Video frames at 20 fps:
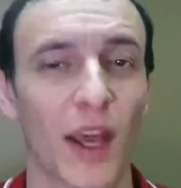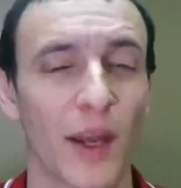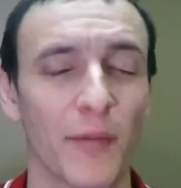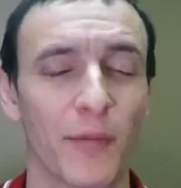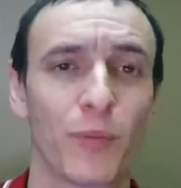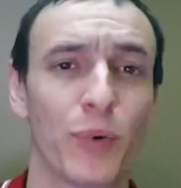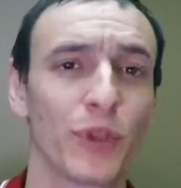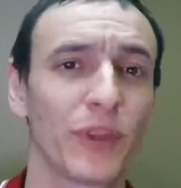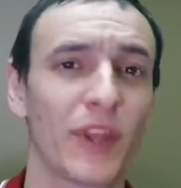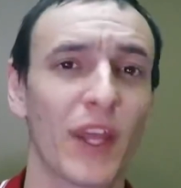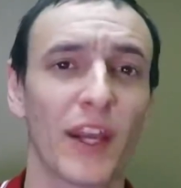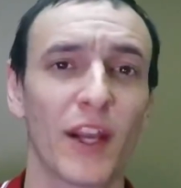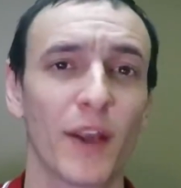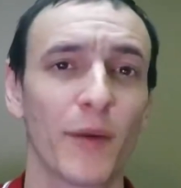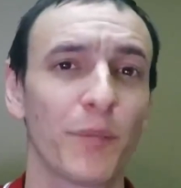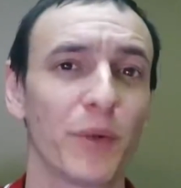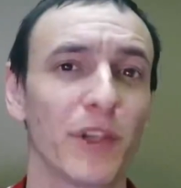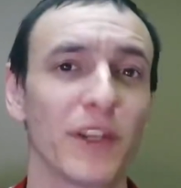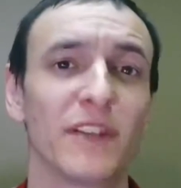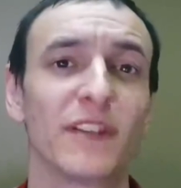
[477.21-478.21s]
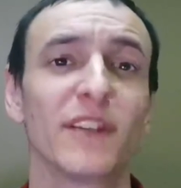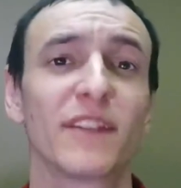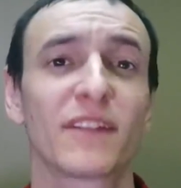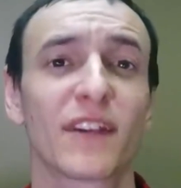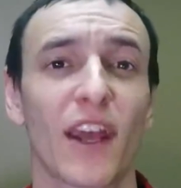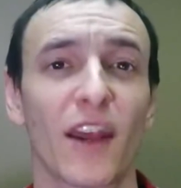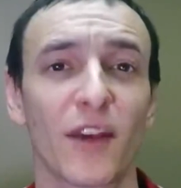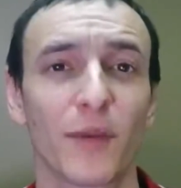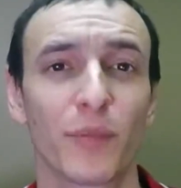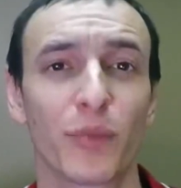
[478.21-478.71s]
I put that up at a
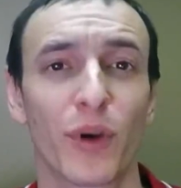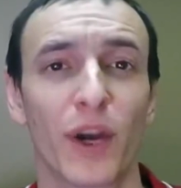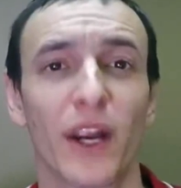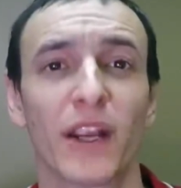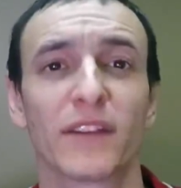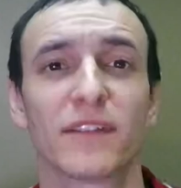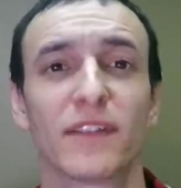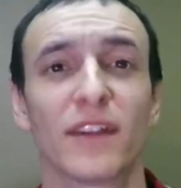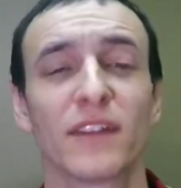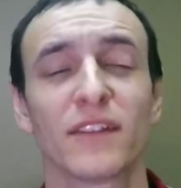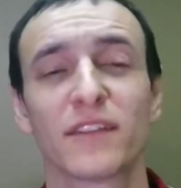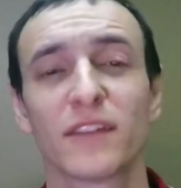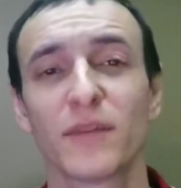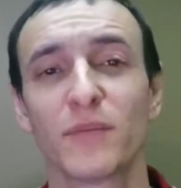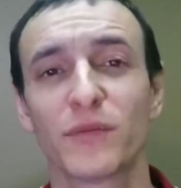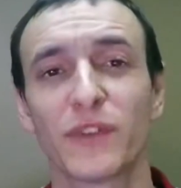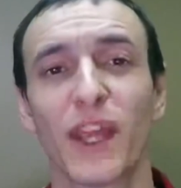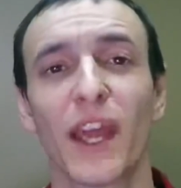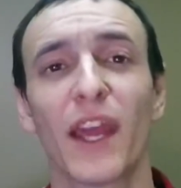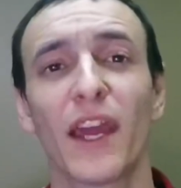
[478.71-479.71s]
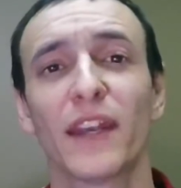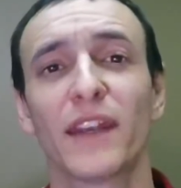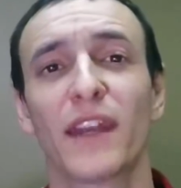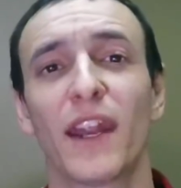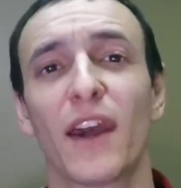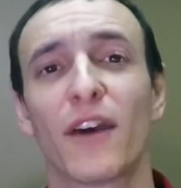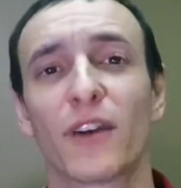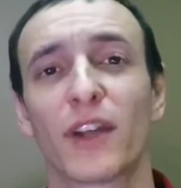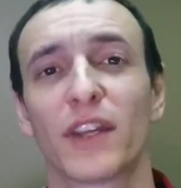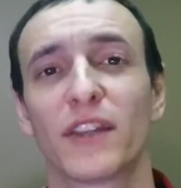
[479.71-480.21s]
discounted price, and some dad
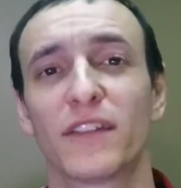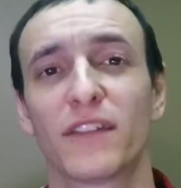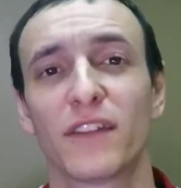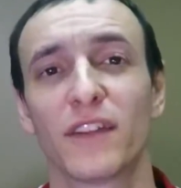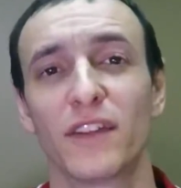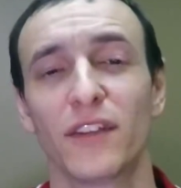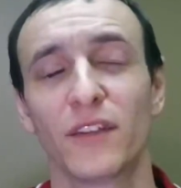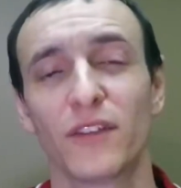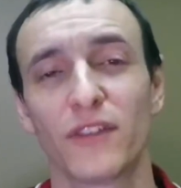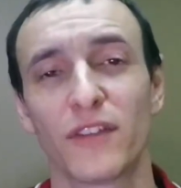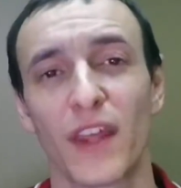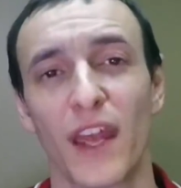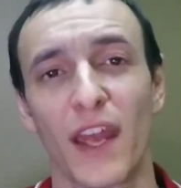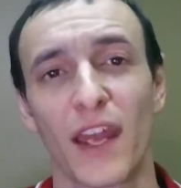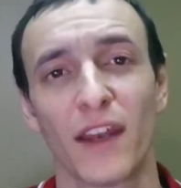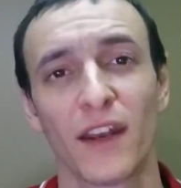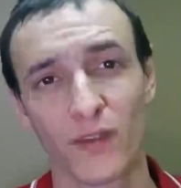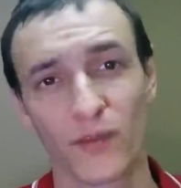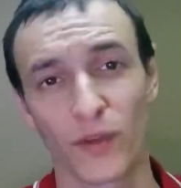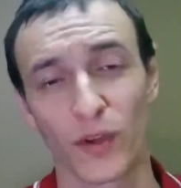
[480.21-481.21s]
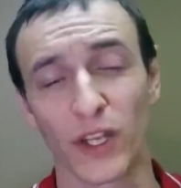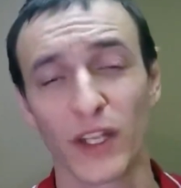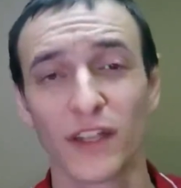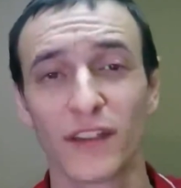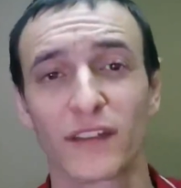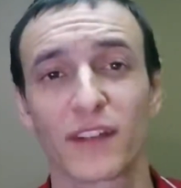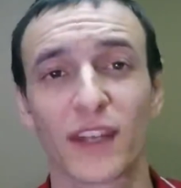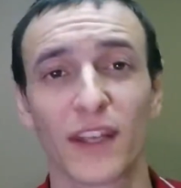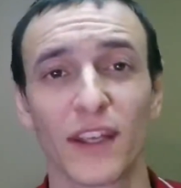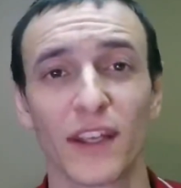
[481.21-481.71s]
now gets to use that for
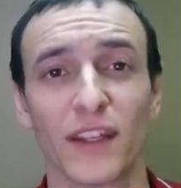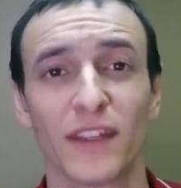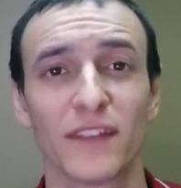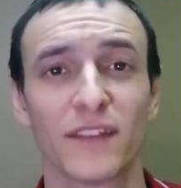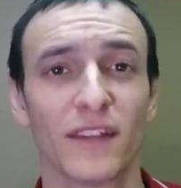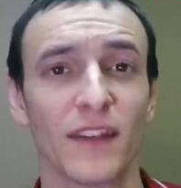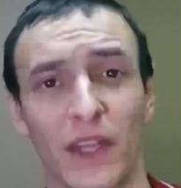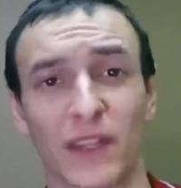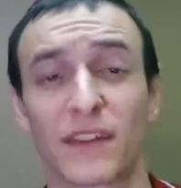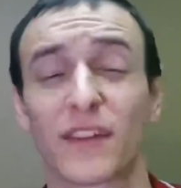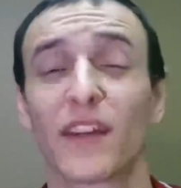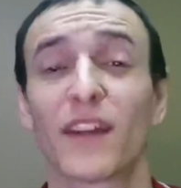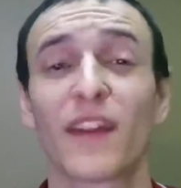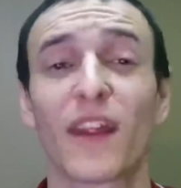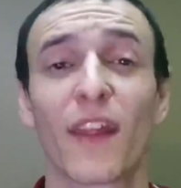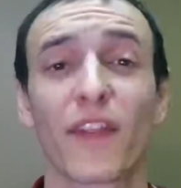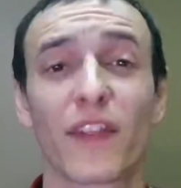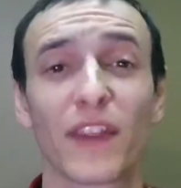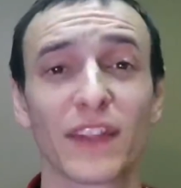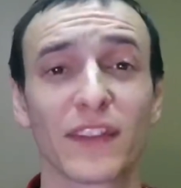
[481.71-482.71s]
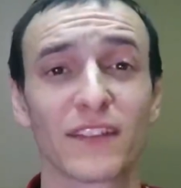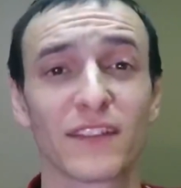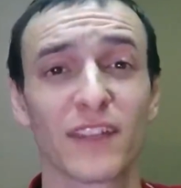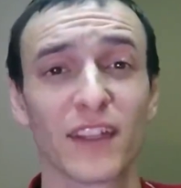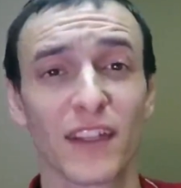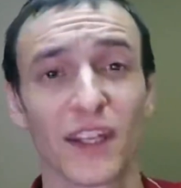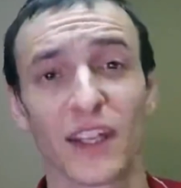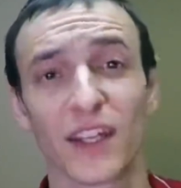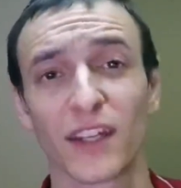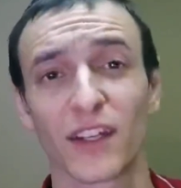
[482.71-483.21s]
his kids instead of that thing
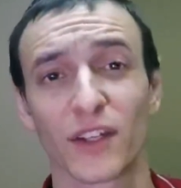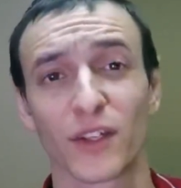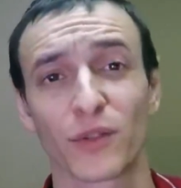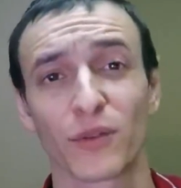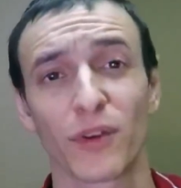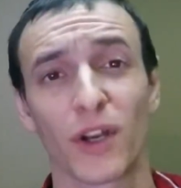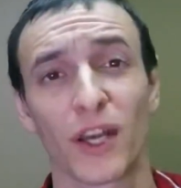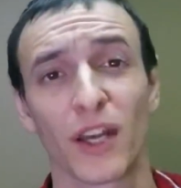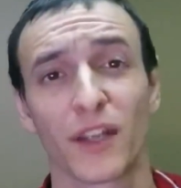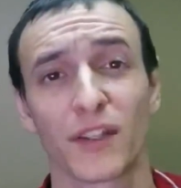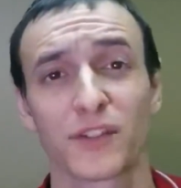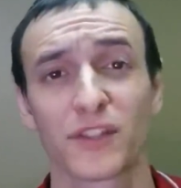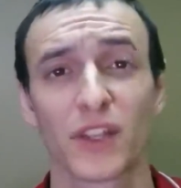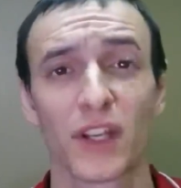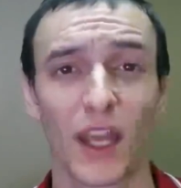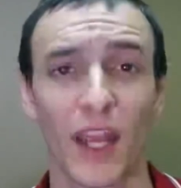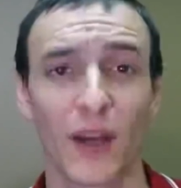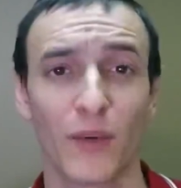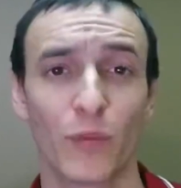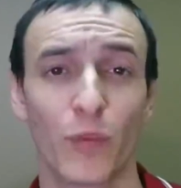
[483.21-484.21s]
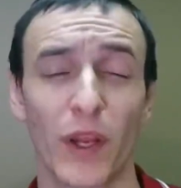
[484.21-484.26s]
sitting in a garage and